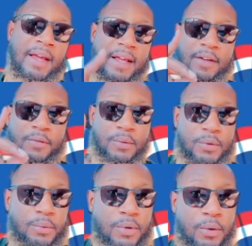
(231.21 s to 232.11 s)
And if you
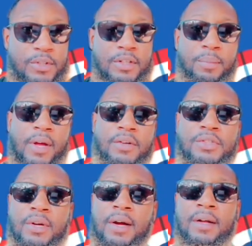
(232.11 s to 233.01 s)
do go to the
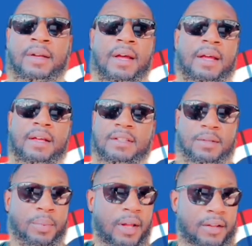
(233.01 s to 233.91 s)
Patreon, it is
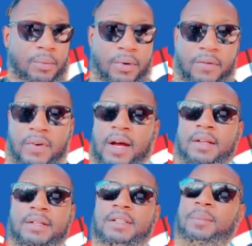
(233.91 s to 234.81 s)
a plethora of knowledge.